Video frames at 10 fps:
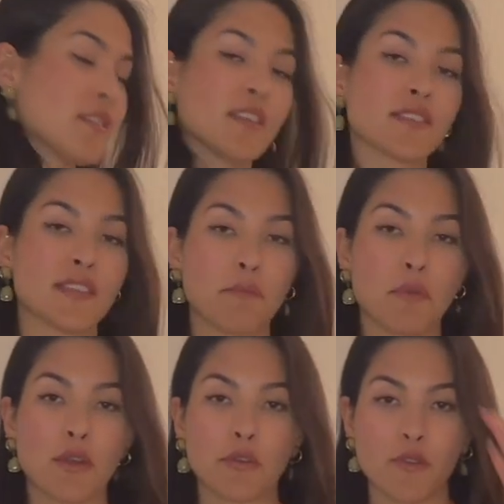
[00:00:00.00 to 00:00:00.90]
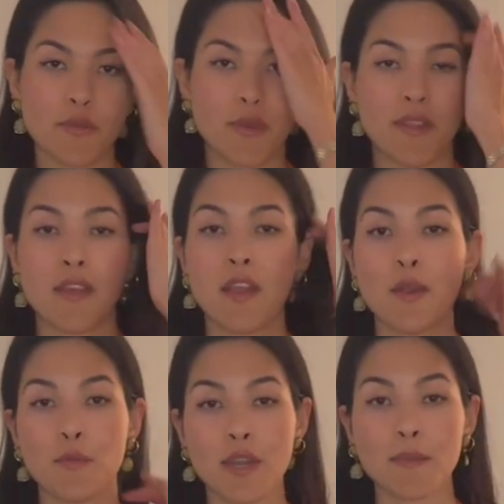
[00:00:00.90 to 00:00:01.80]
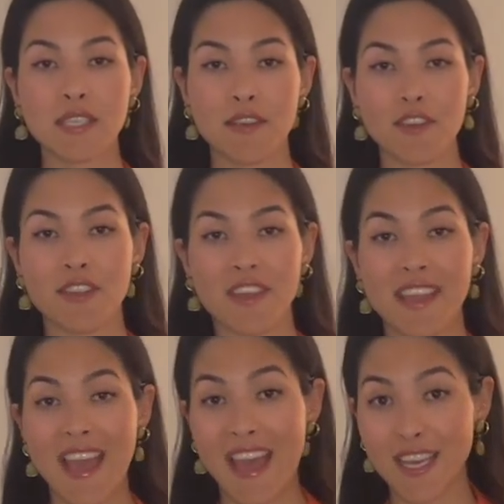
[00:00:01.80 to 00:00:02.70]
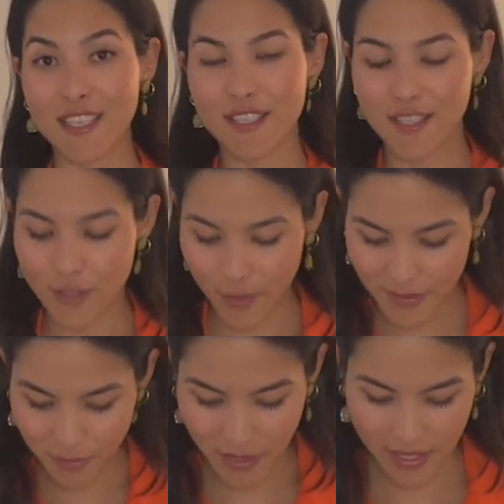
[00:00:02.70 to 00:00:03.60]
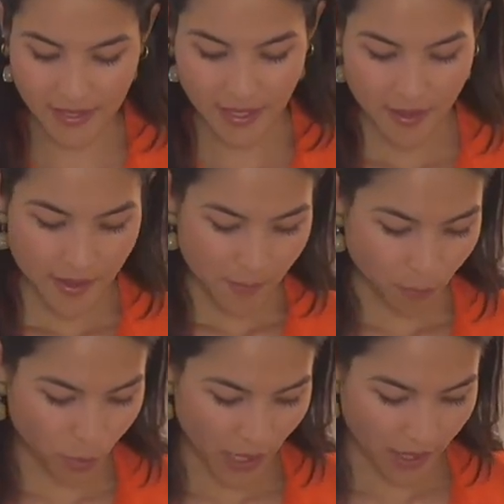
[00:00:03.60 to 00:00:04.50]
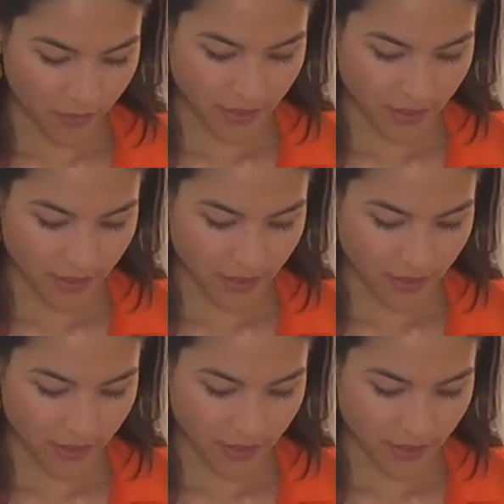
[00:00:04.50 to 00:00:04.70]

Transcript: I just think brown goes with pretty much everything, and no surprise, brown